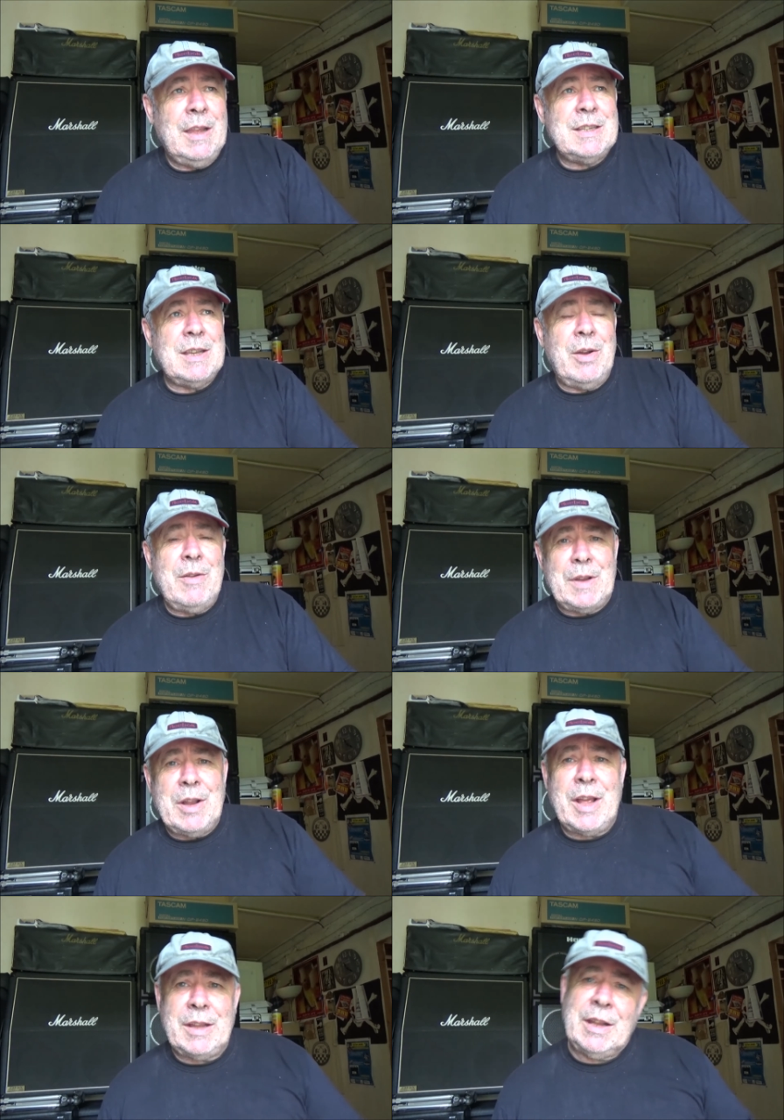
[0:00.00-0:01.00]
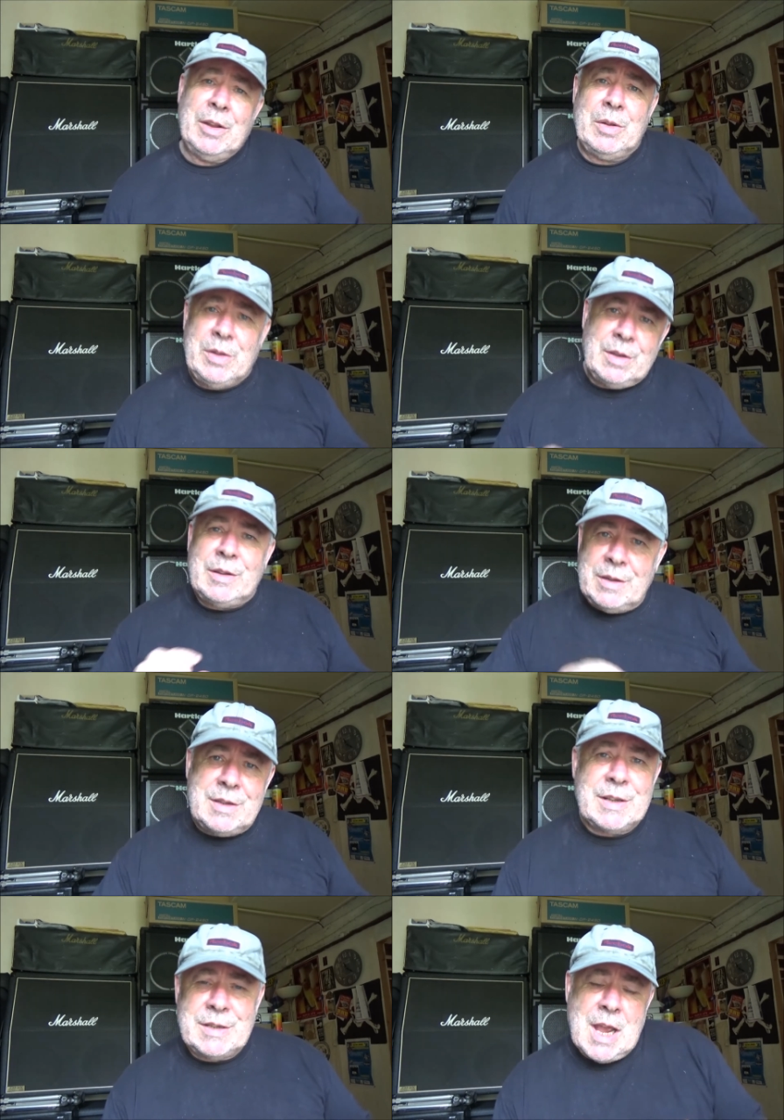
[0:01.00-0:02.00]
So every night, you know, you
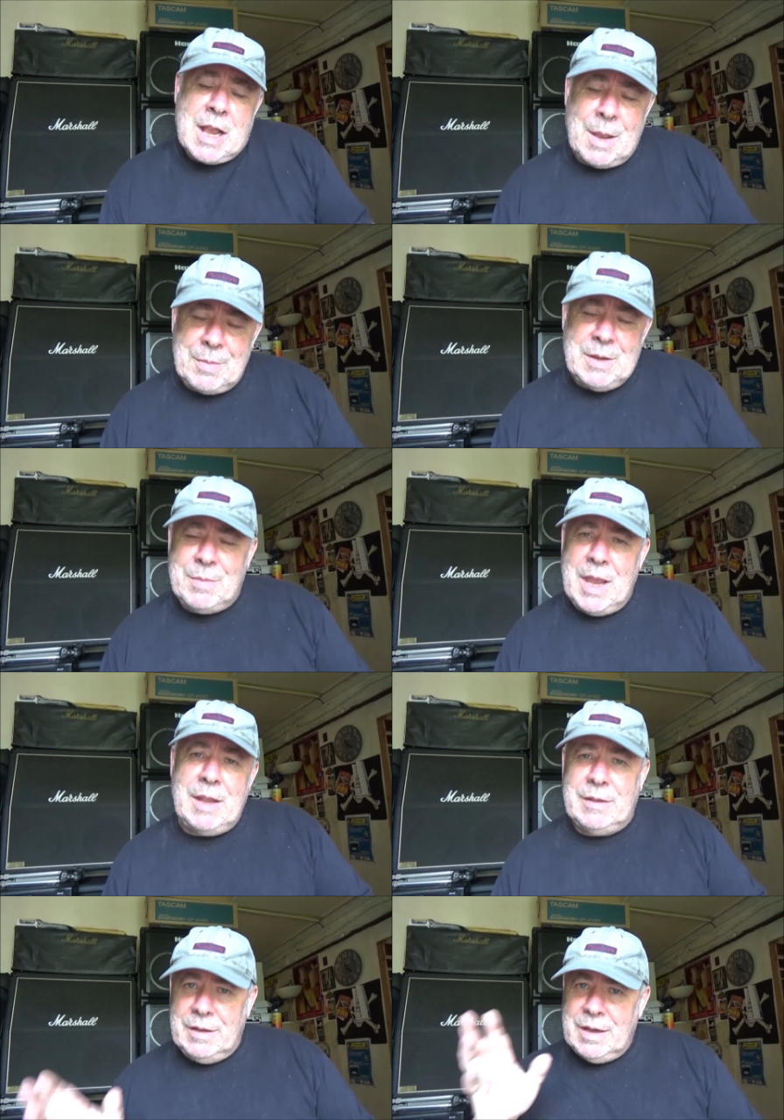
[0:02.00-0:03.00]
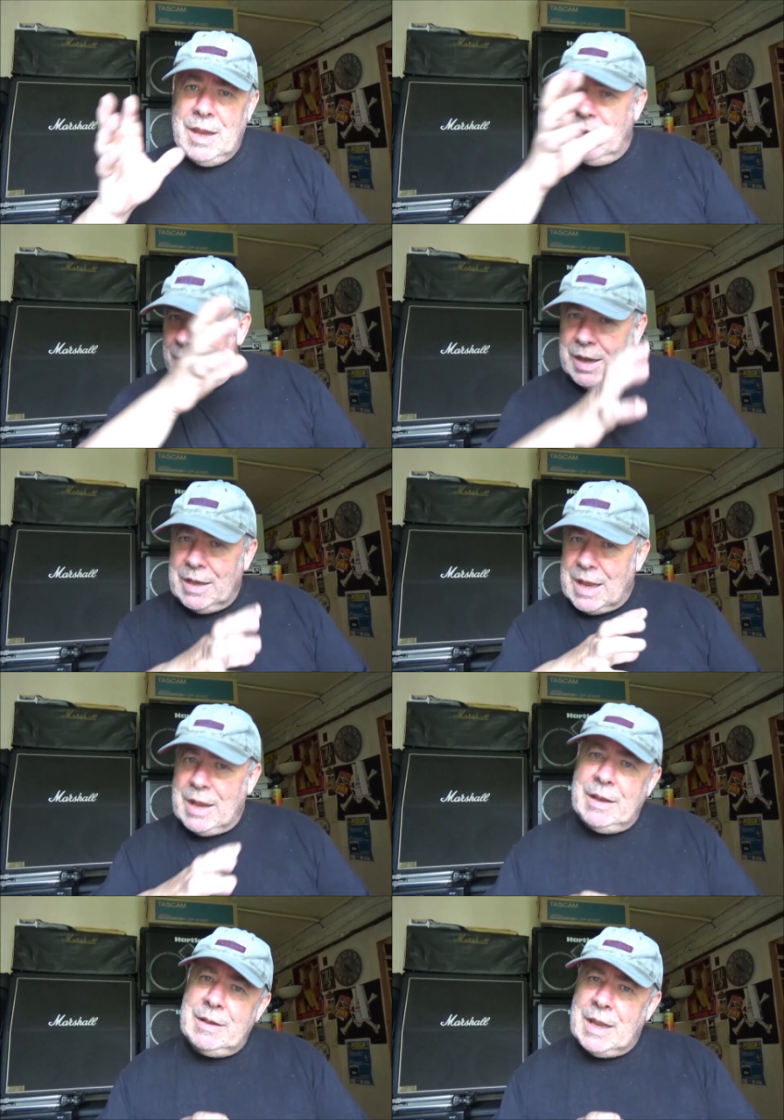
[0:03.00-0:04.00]
sort of tuck up in the bed and he'd get
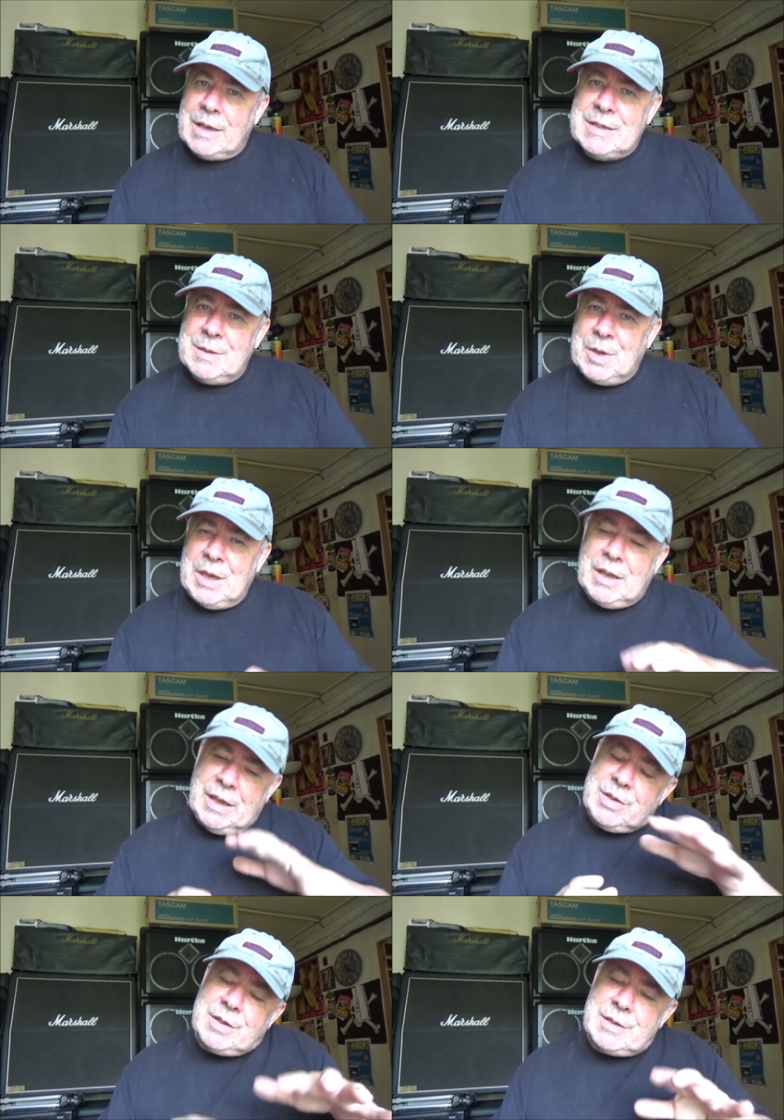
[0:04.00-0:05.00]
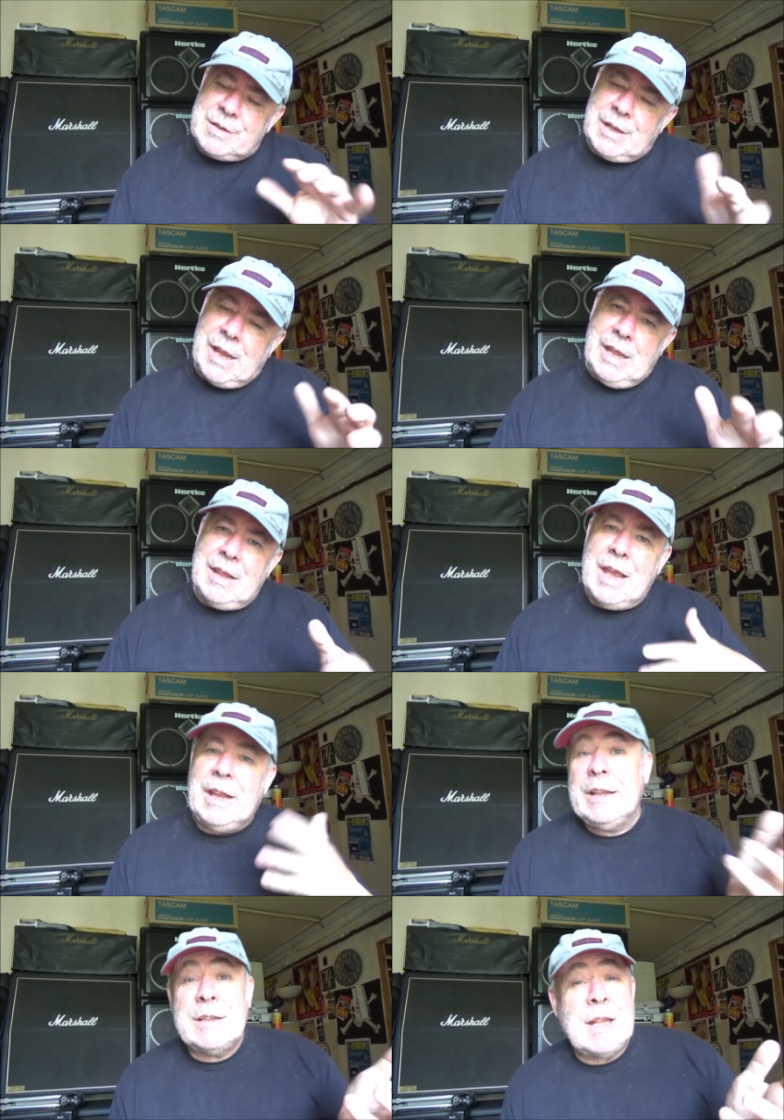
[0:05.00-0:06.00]
in next to me and he'd just lay there
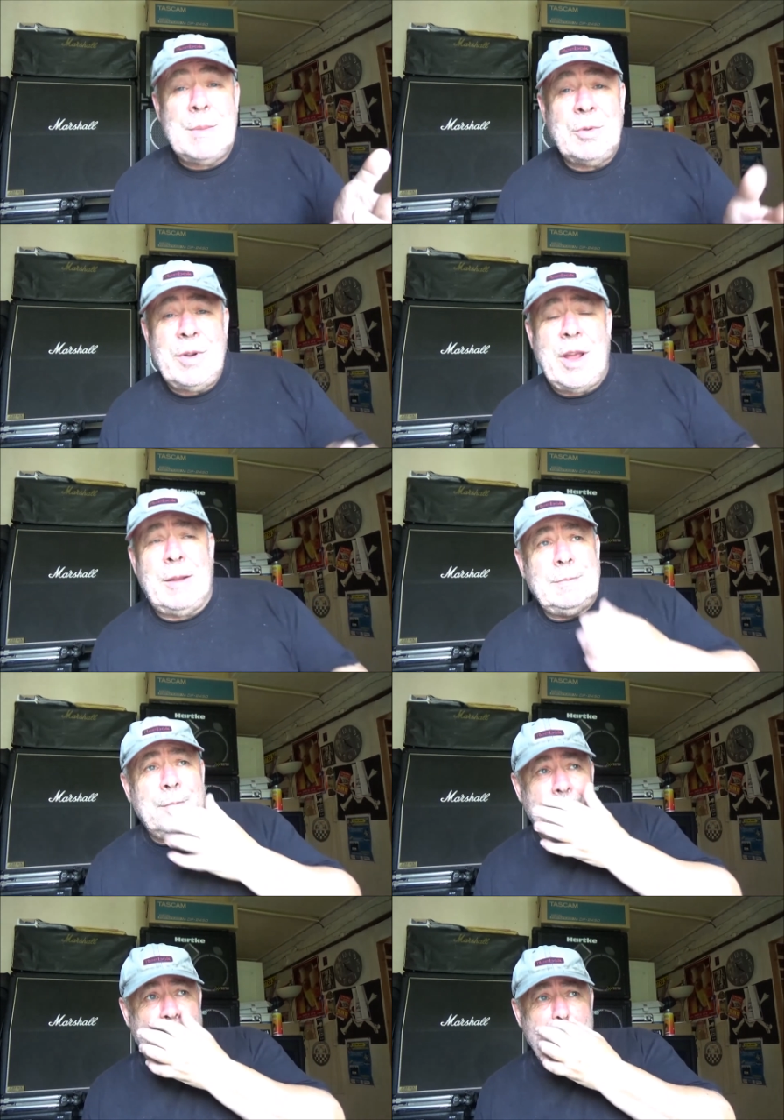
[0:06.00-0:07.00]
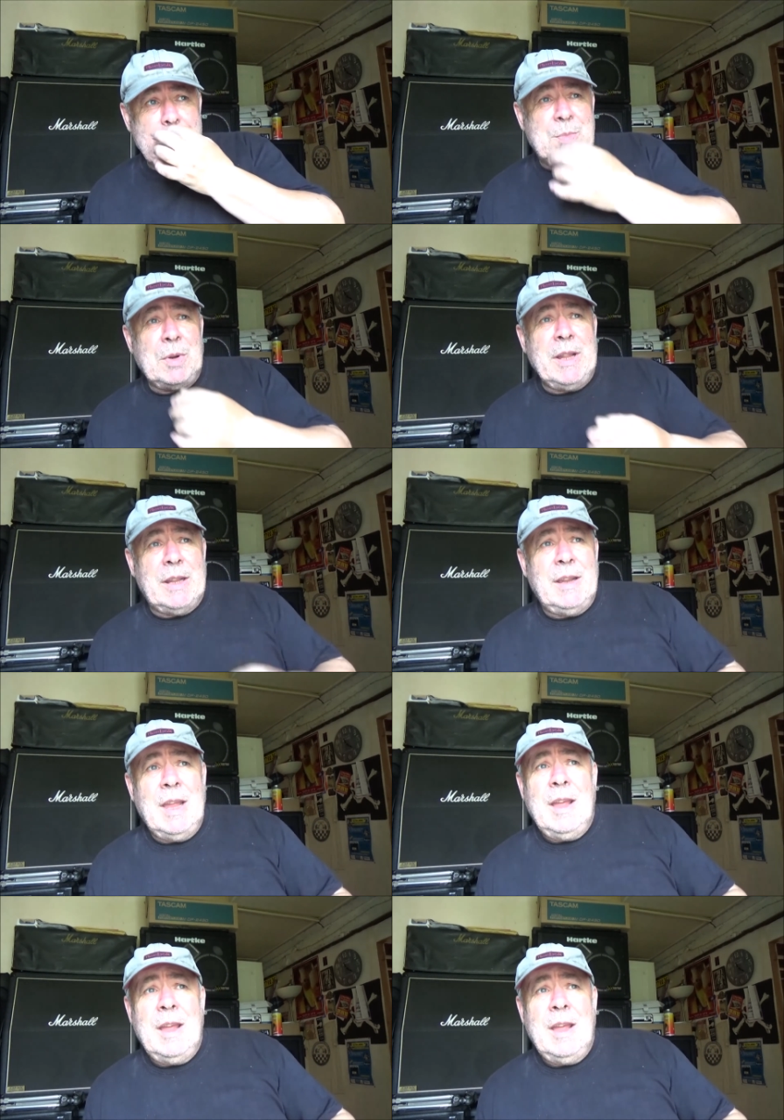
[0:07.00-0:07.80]
and he'd sleep all night. It was brilliant.